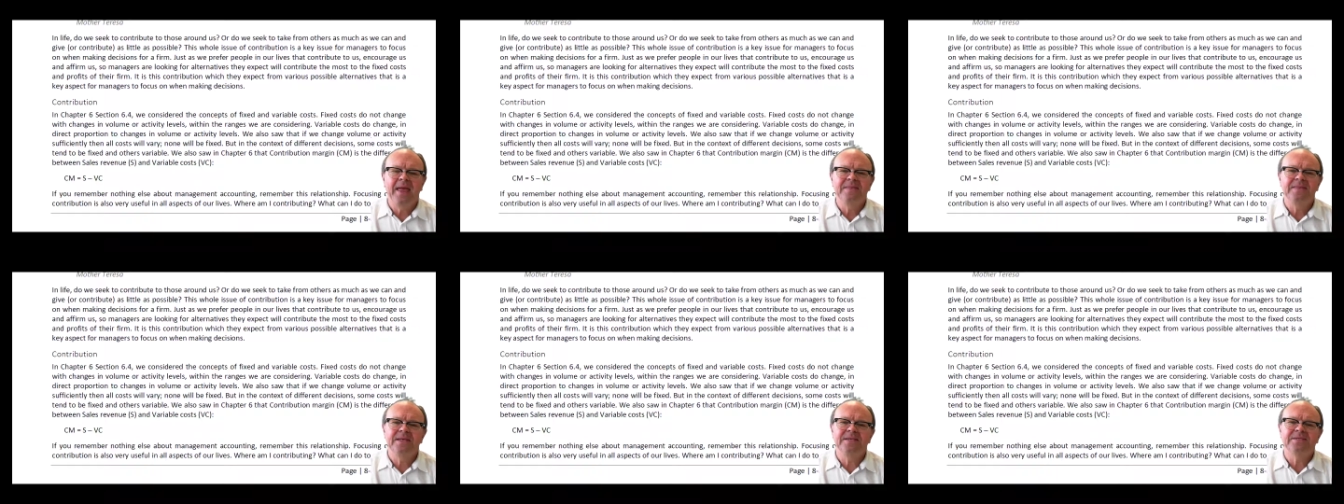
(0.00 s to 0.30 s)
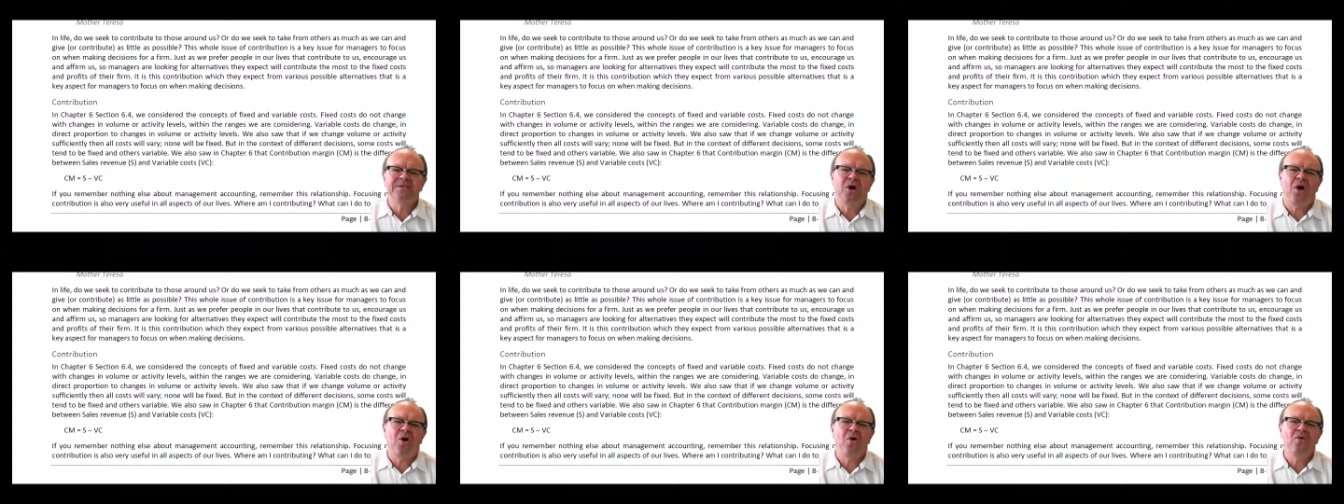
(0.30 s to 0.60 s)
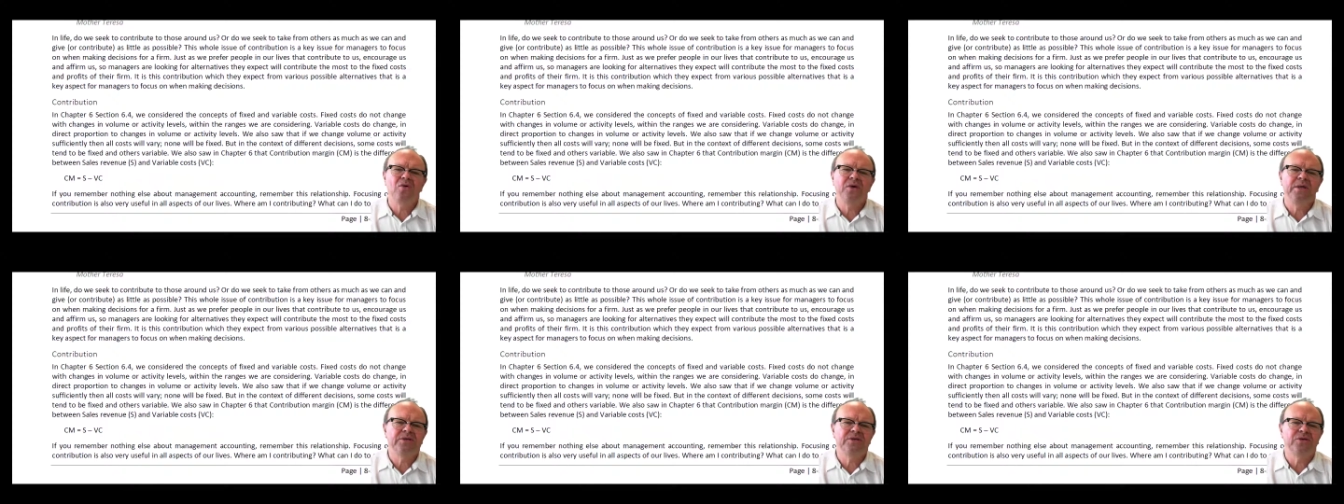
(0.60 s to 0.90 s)
This
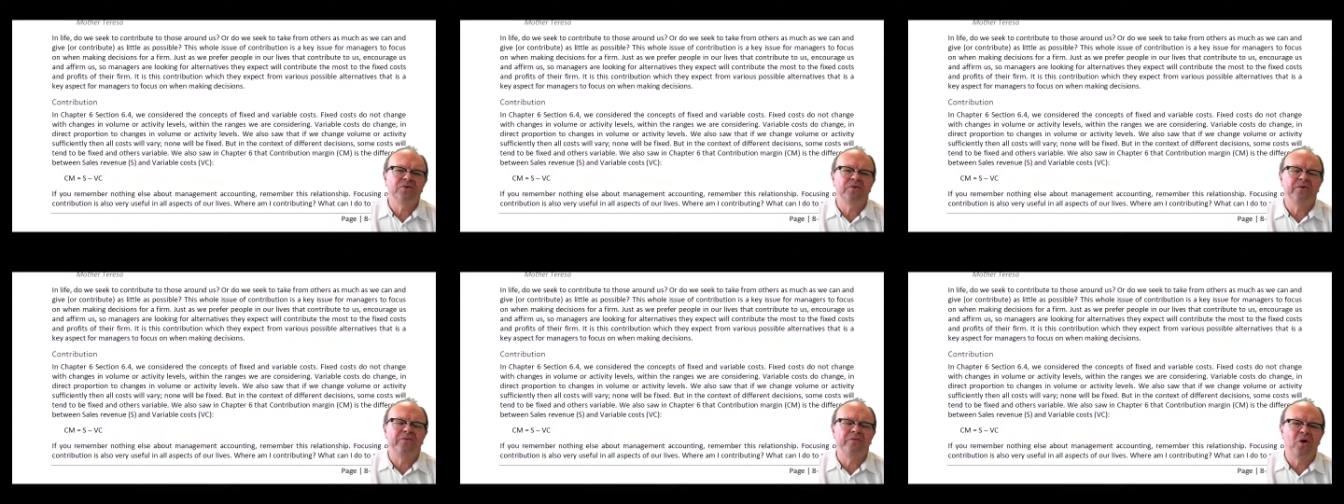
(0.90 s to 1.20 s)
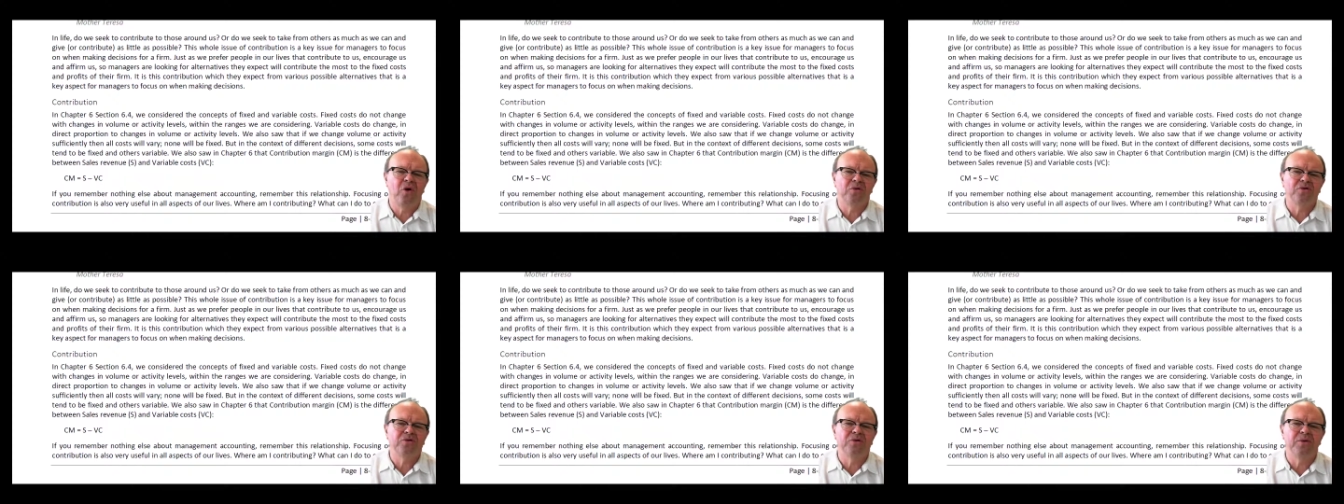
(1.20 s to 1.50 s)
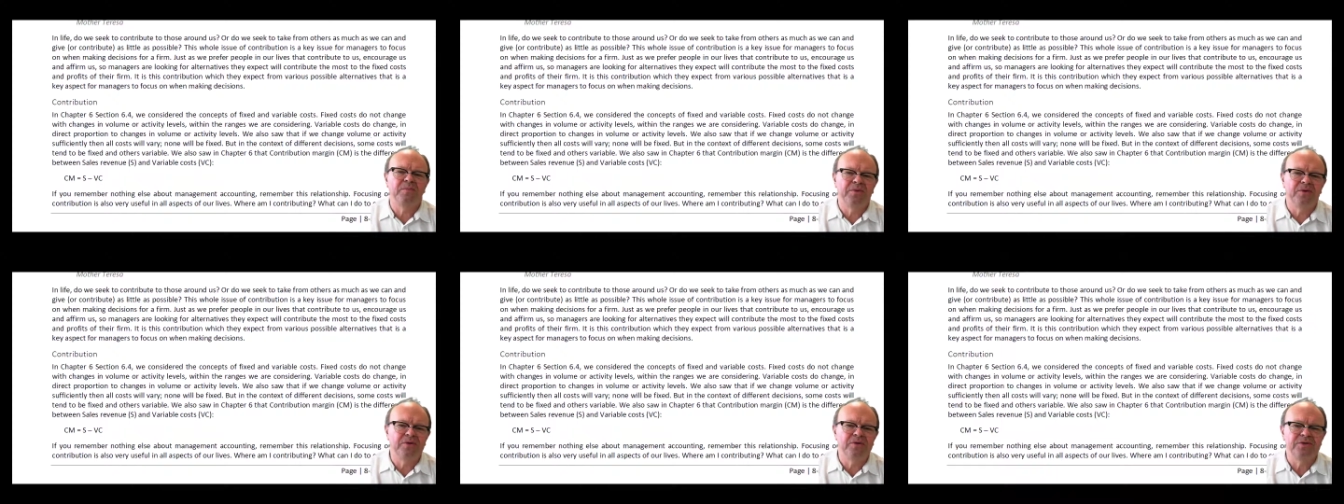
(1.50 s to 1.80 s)
whole issue of
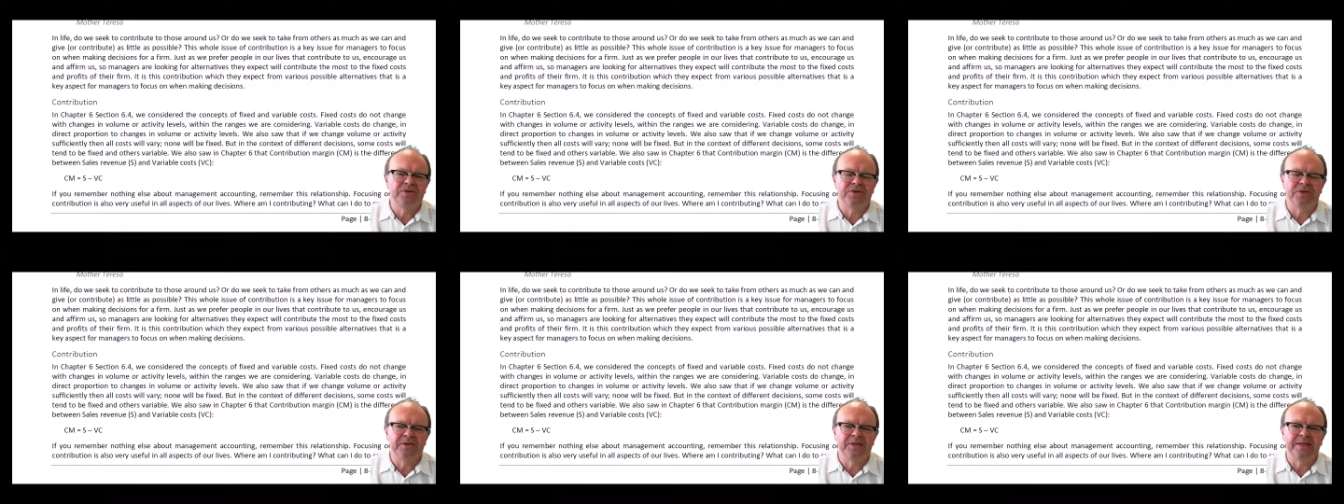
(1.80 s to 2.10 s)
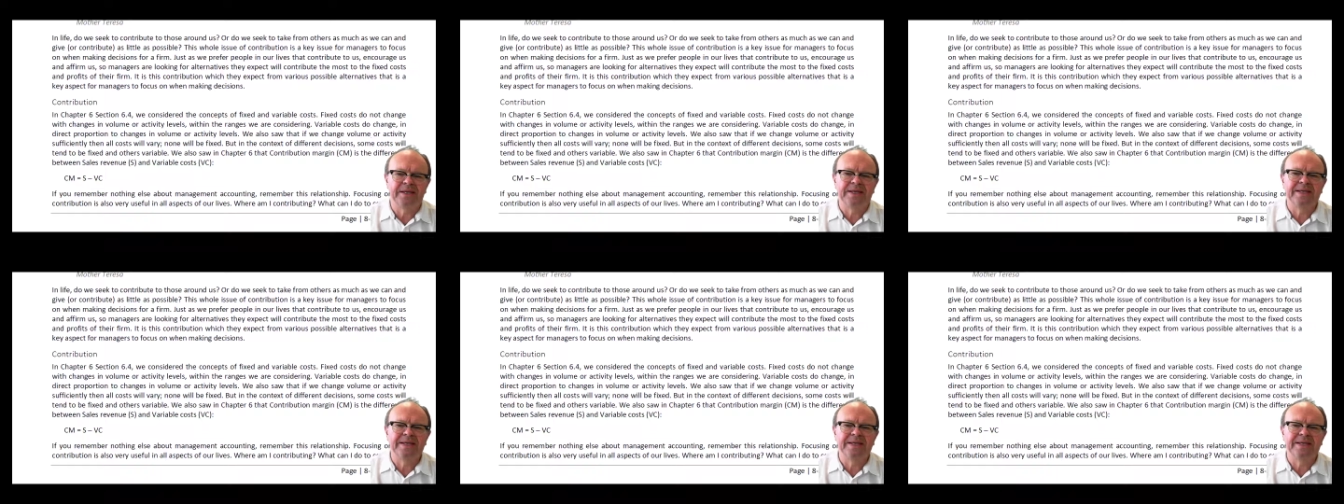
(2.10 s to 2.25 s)
contribution